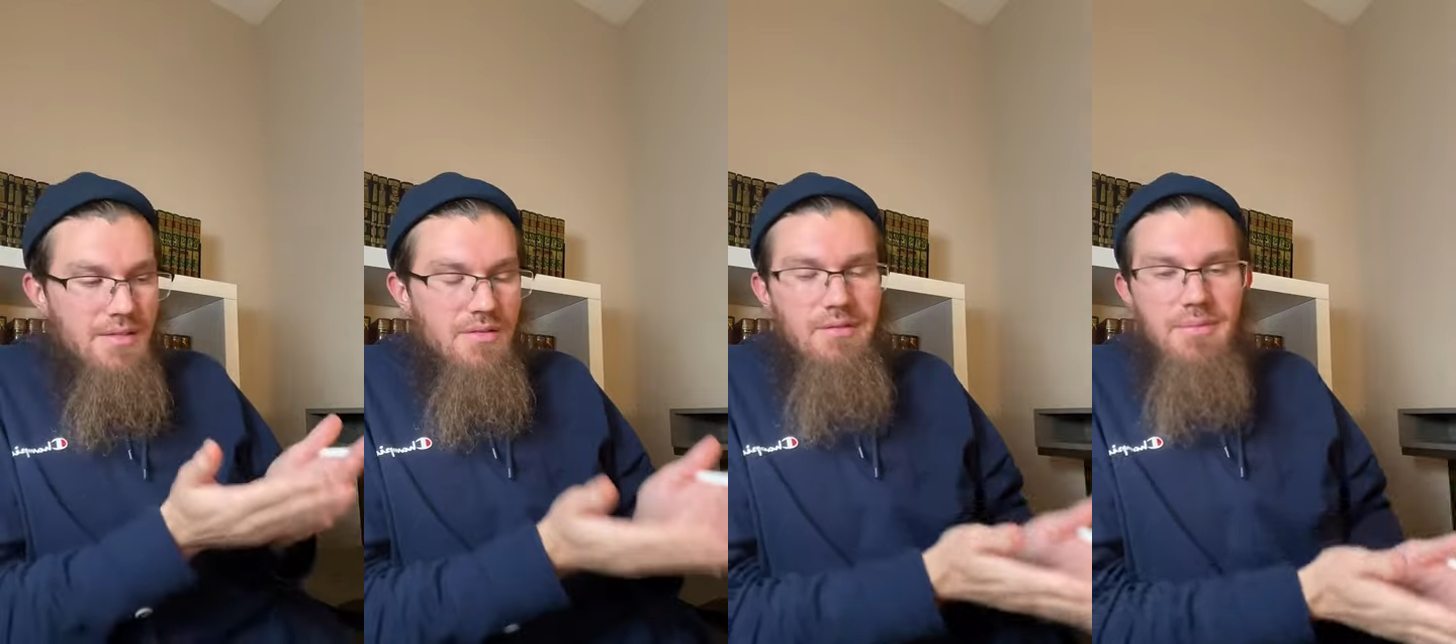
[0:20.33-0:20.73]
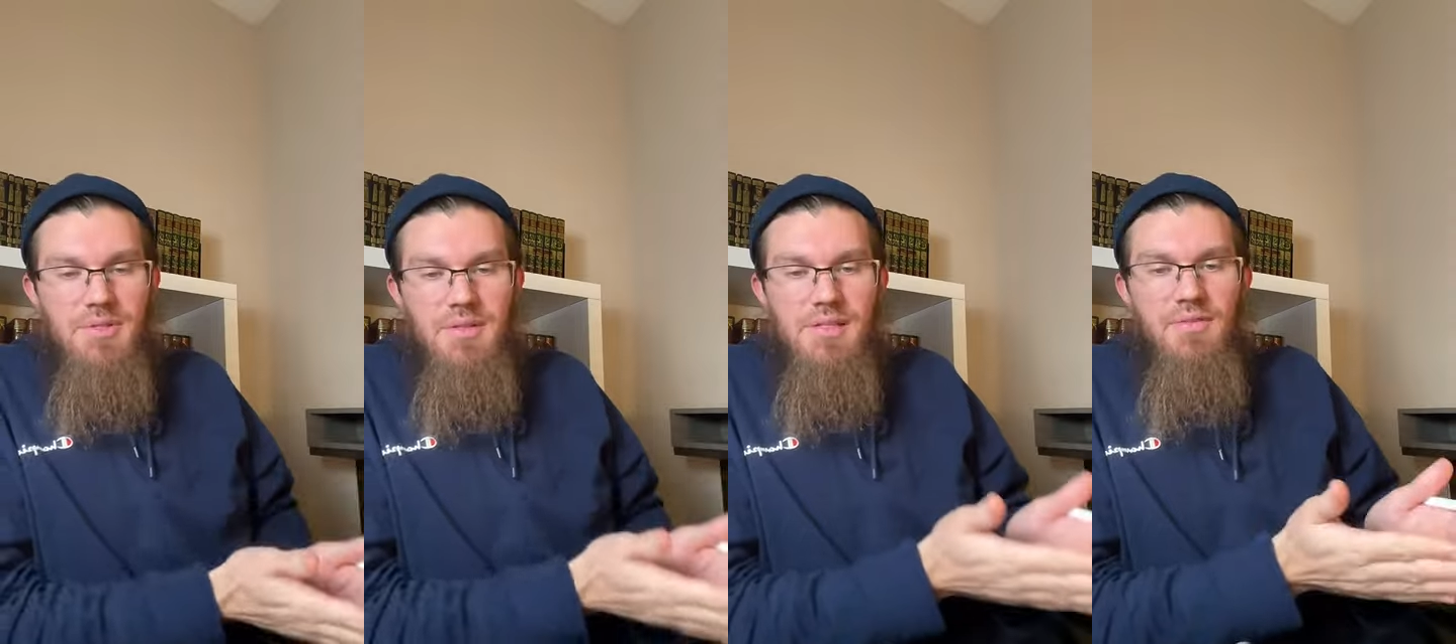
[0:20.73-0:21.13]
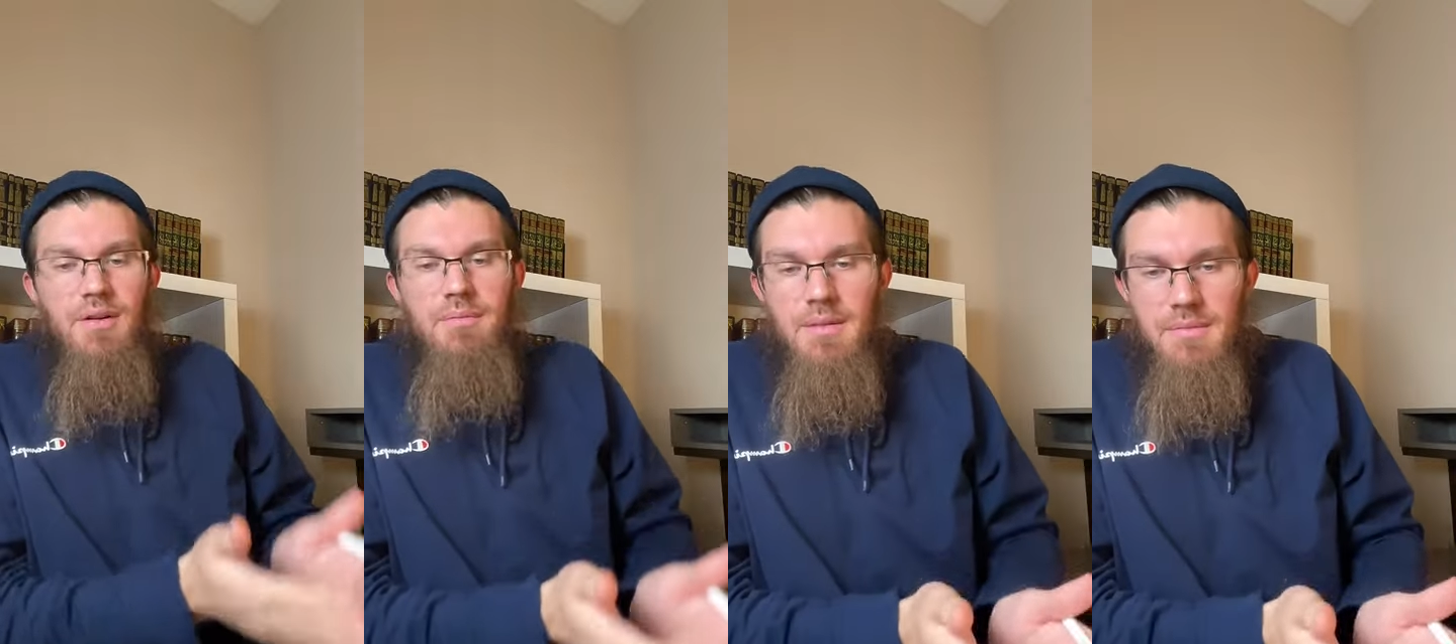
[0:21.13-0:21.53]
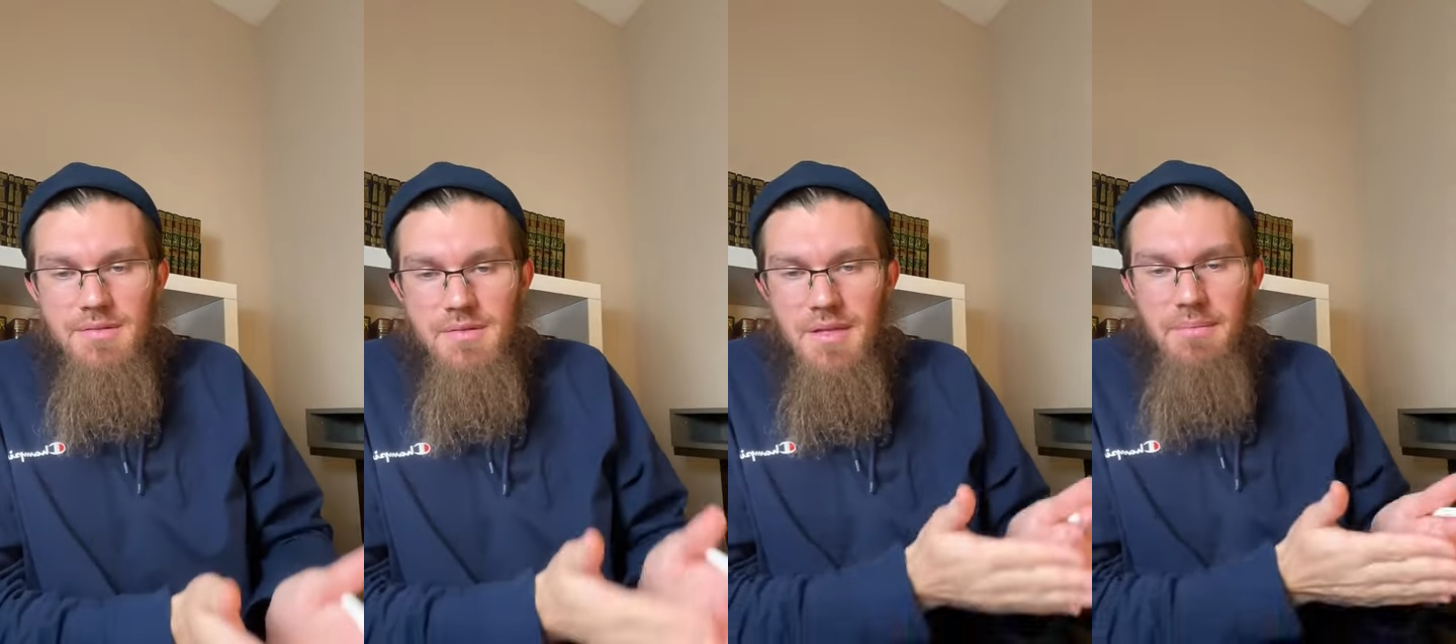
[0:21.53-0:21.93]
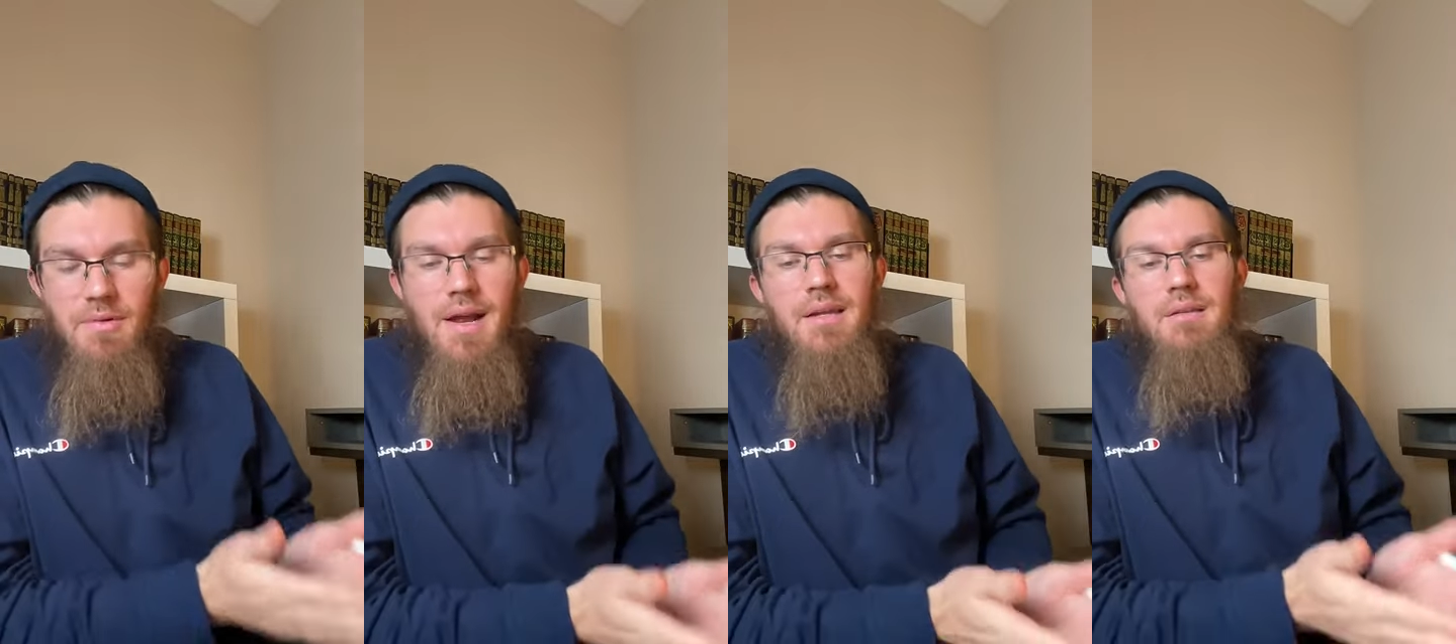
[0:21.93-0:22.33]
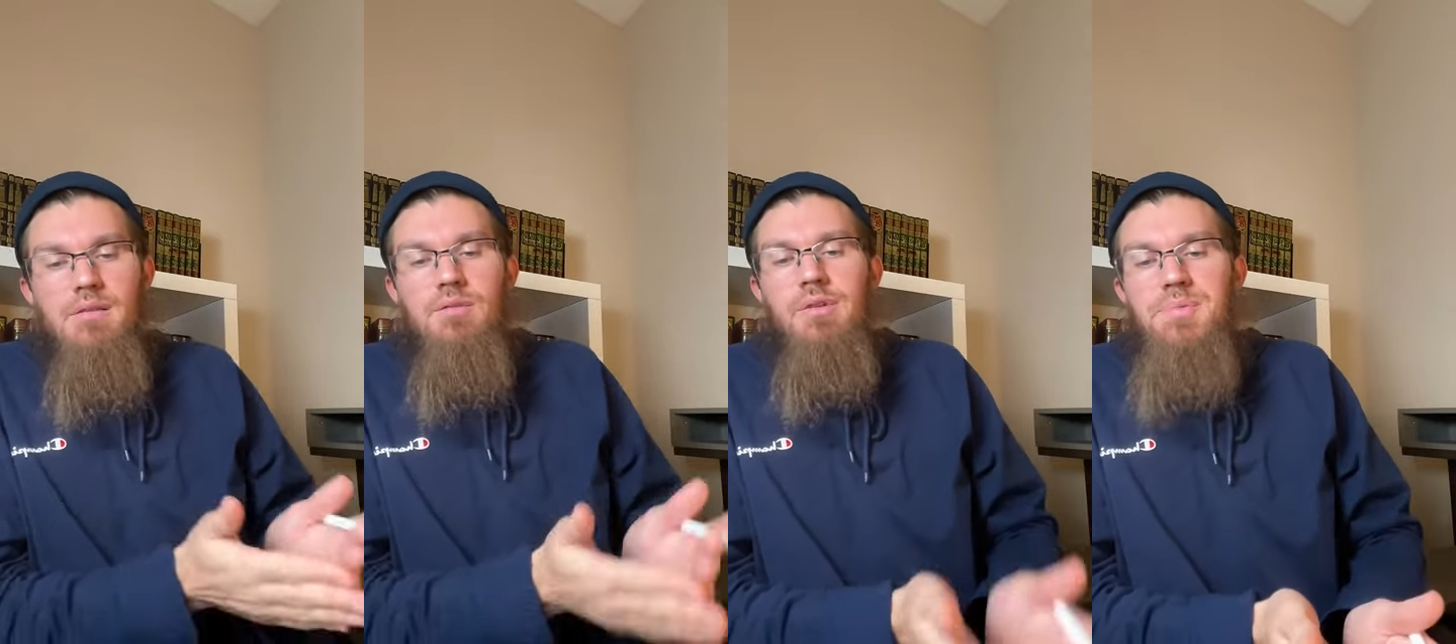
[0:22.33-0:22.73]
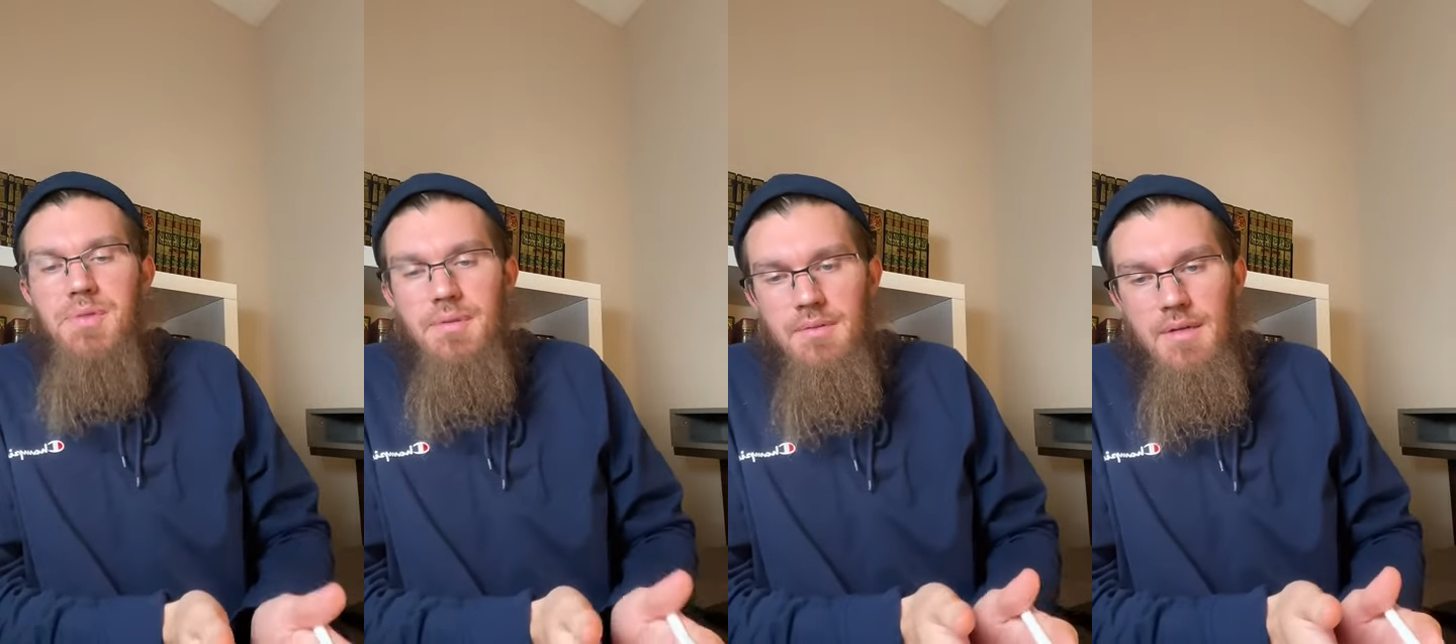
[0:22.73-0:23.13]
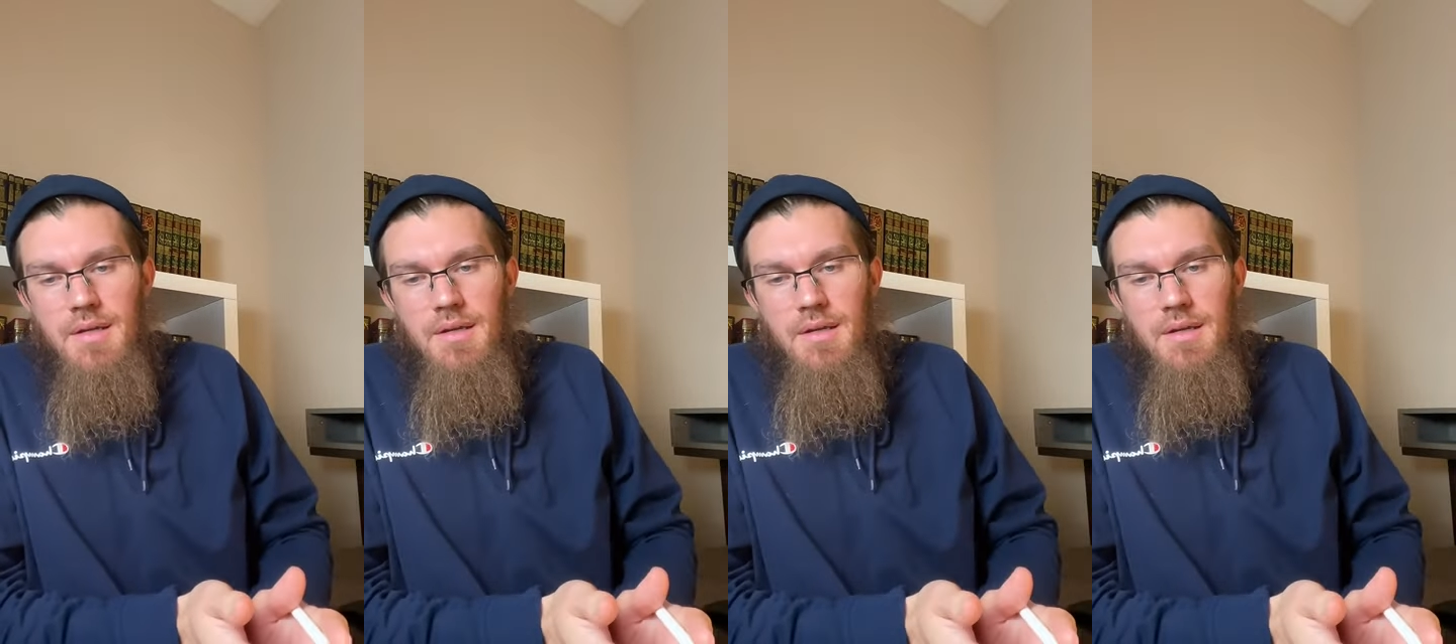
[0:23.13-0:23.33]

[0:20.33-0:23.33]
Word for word: this scripture is from him because it's a miraculous scripture.